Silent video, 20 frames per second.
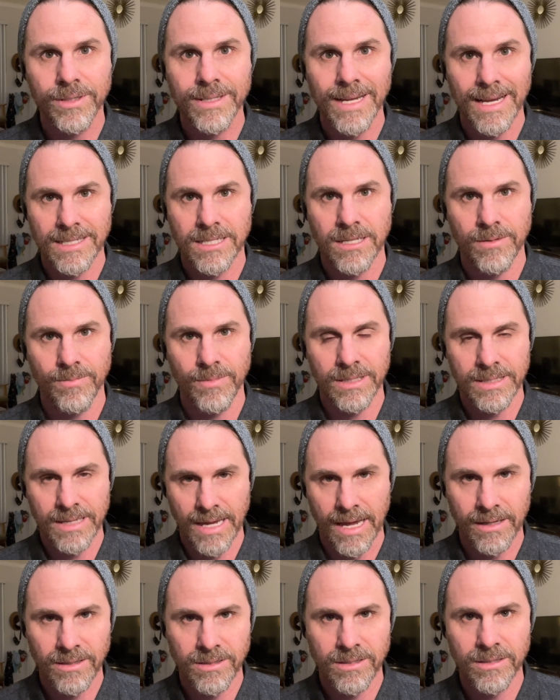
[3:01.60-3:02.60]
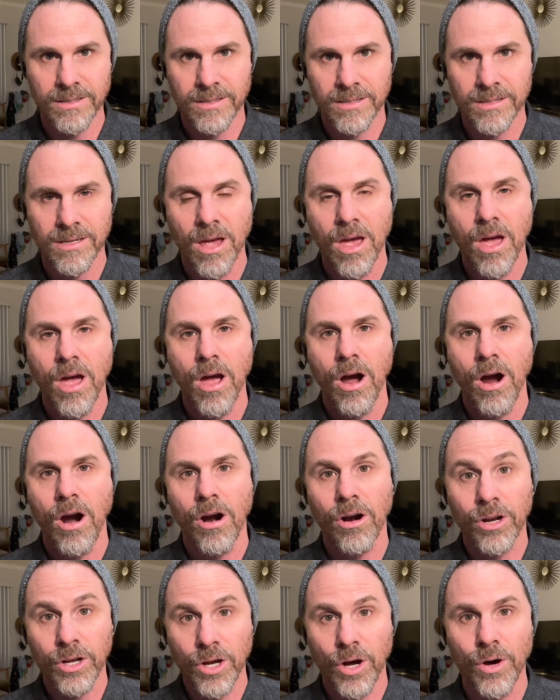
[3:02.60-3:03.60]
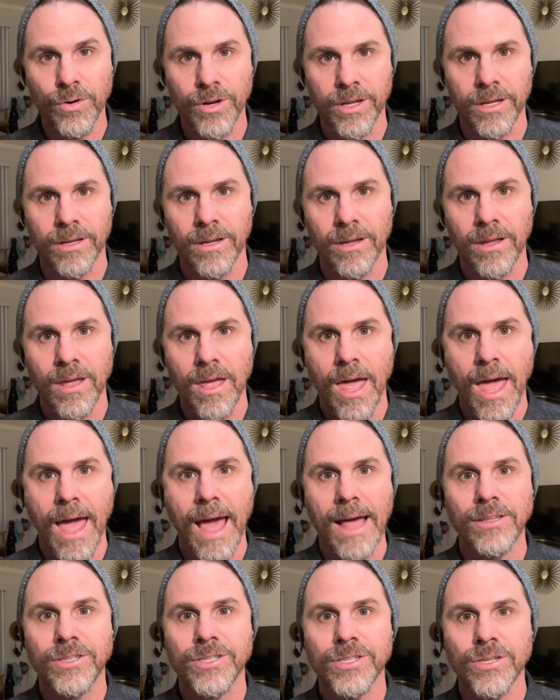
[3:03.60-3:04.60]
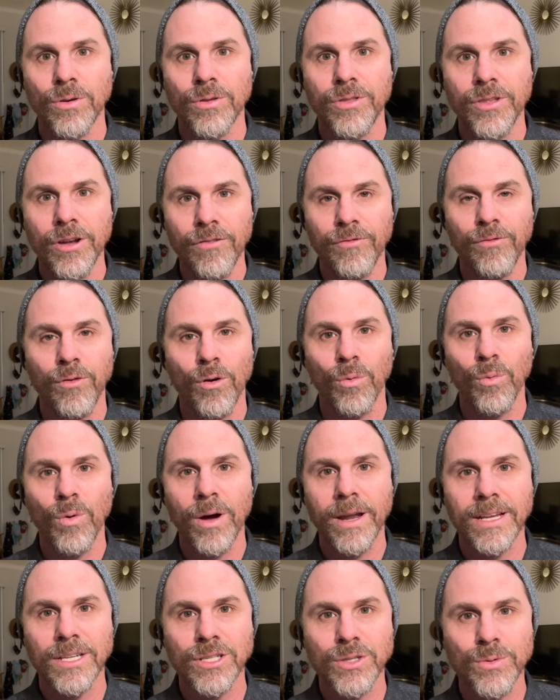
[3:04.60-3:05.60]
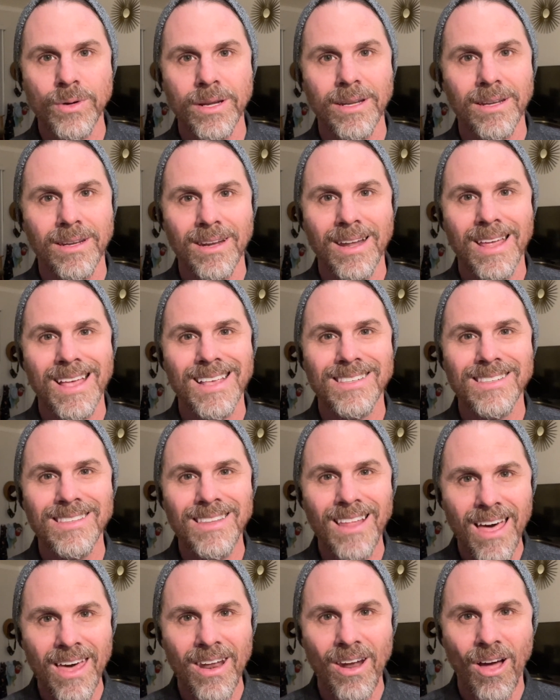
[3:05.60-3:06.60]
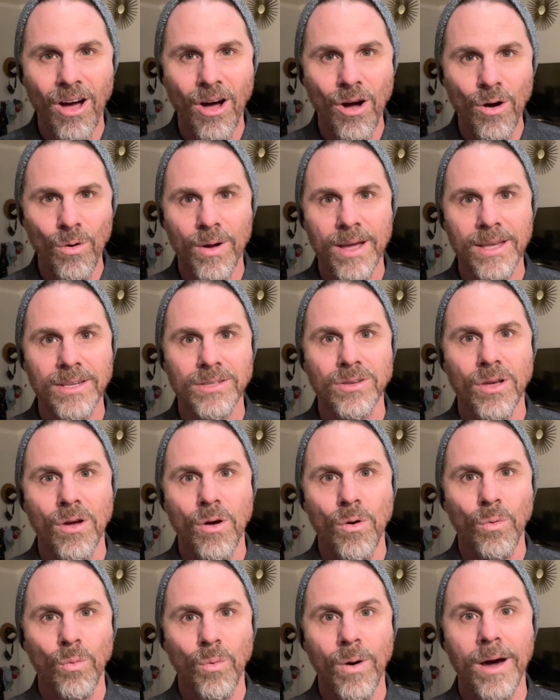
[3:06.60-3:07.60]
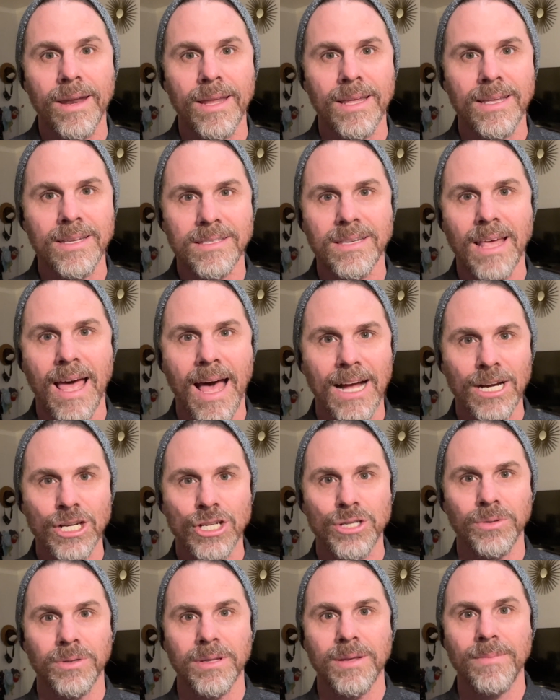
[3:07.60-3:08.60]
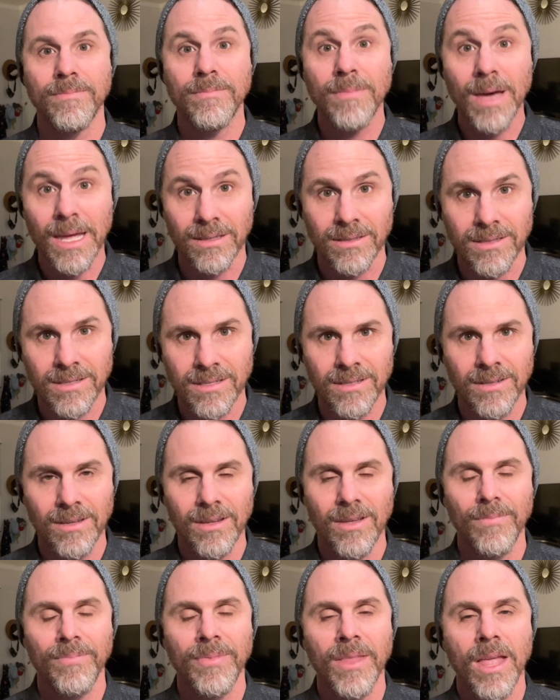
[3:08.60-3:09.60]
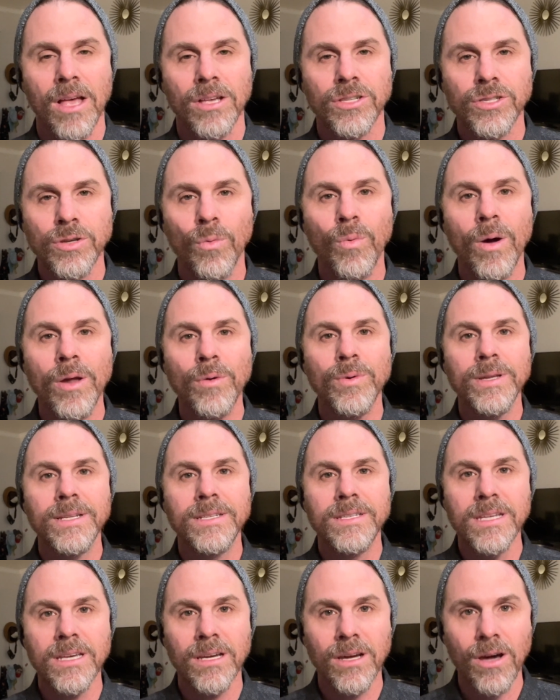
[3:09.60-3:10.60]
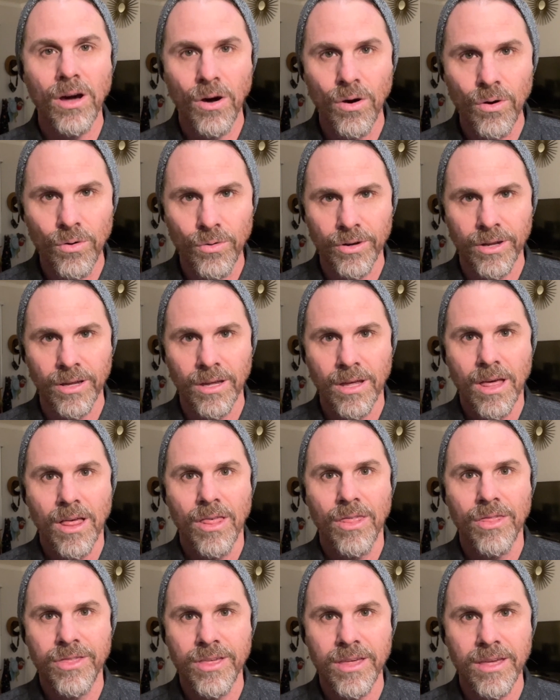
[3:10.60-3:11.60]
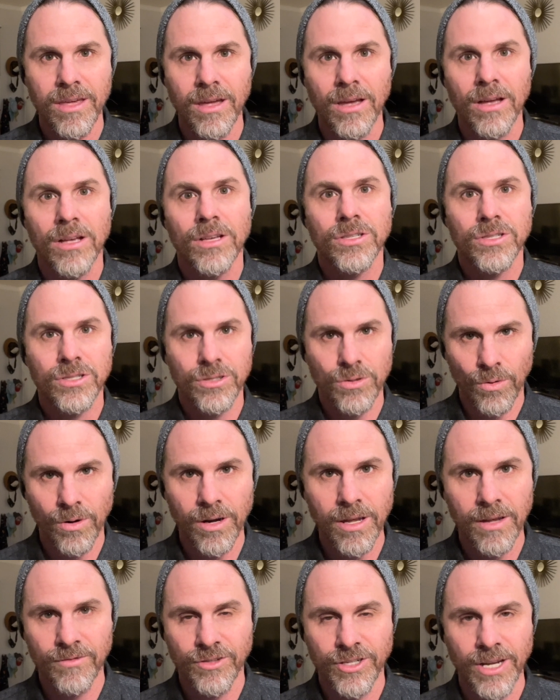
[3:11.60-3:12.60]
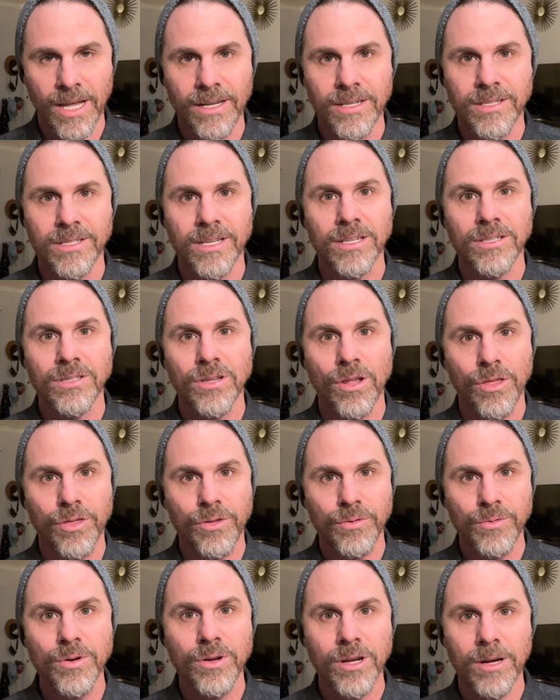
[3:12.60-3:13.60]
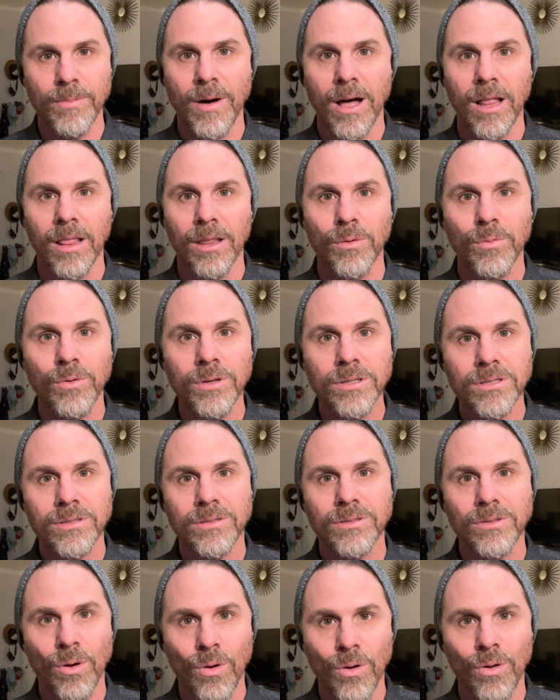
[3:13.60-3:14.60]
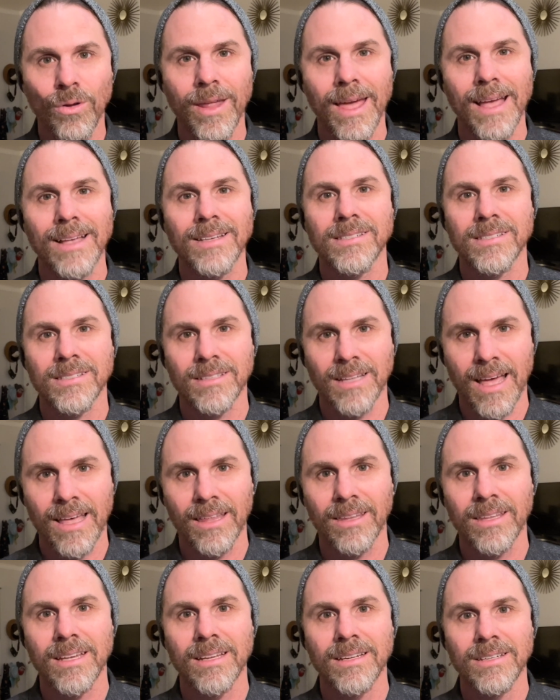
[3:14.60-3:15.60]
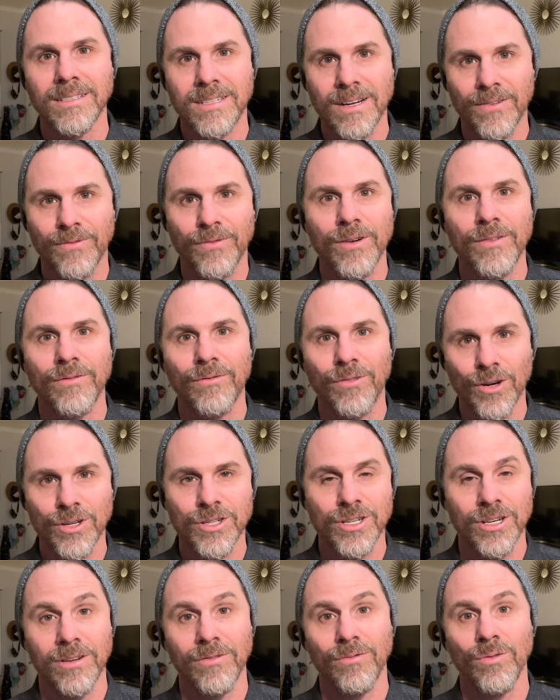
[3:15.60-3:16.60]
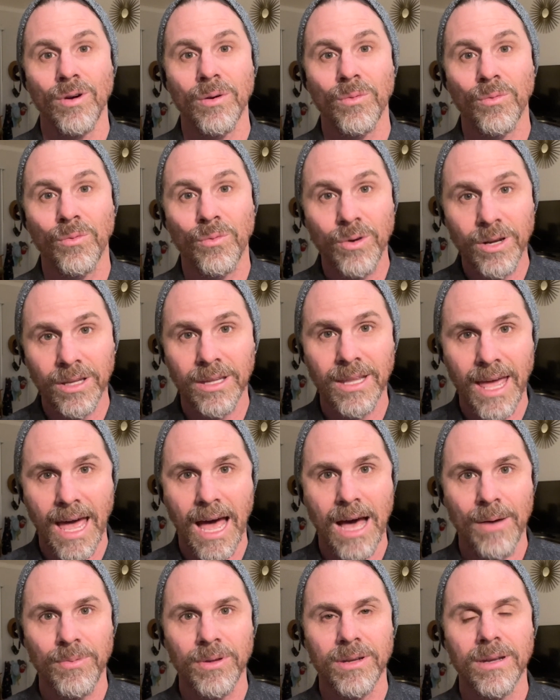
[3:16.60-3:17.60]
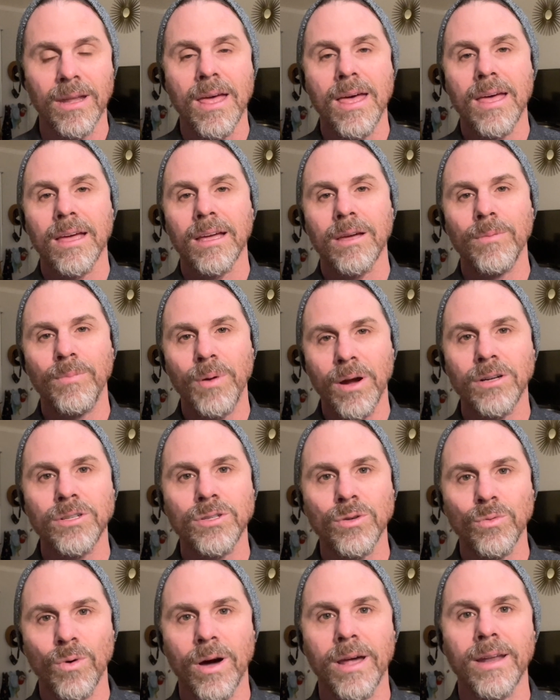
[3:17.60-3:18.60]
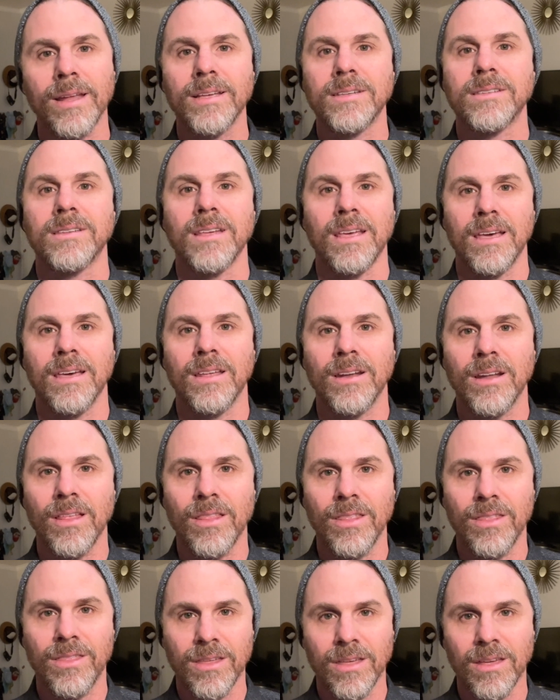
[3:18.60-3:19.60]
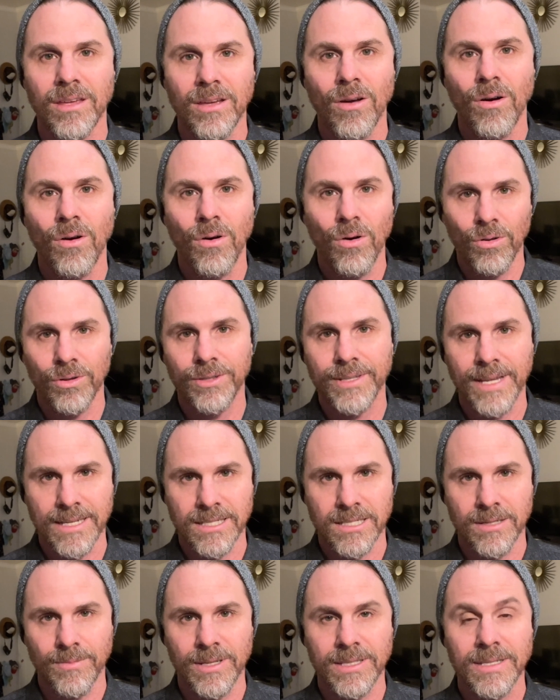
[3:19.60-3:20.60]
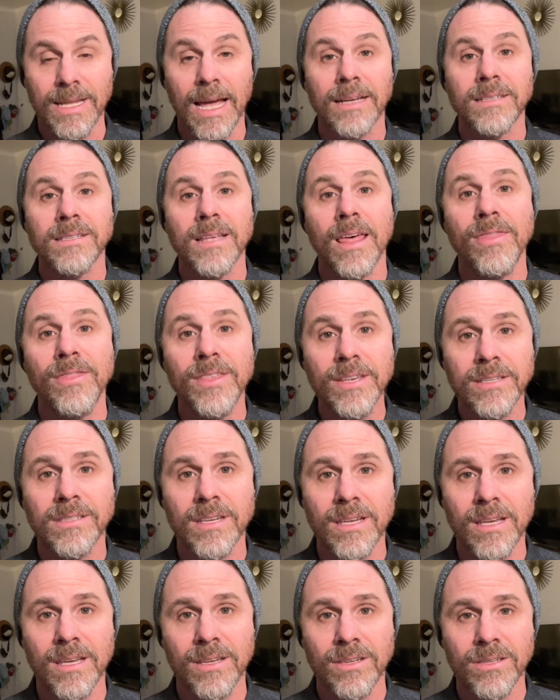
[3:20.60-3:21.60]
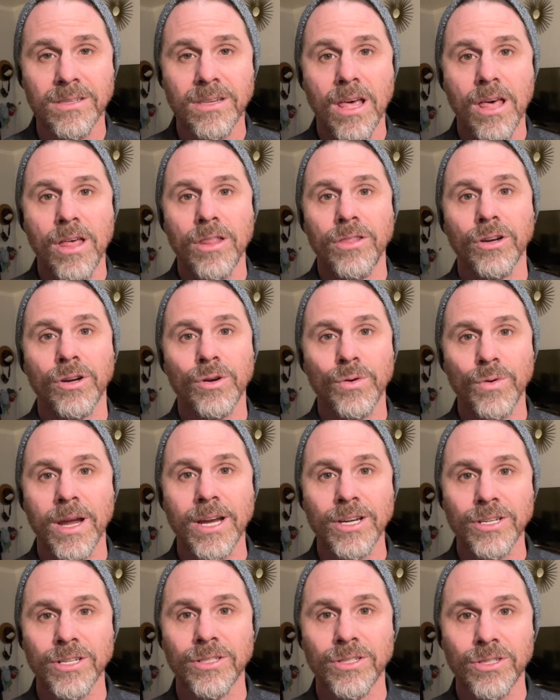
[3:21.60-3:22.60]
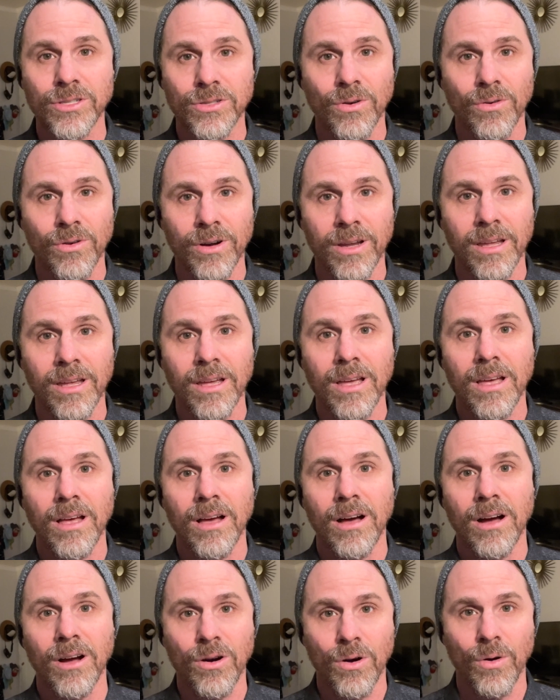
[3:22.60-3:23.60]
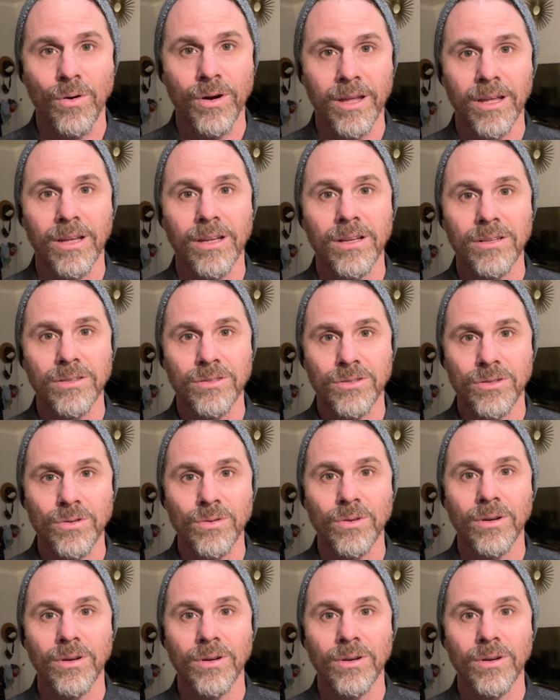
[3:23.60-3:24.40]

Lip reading: Testament texts, are coded. And so therefore, what is written is not always what is actually meant. So when we decode the story of Genesis through Kabbalah, we're told a slightly different version of what really happened compared to what is in the Old Testament text. And this is the creation story according to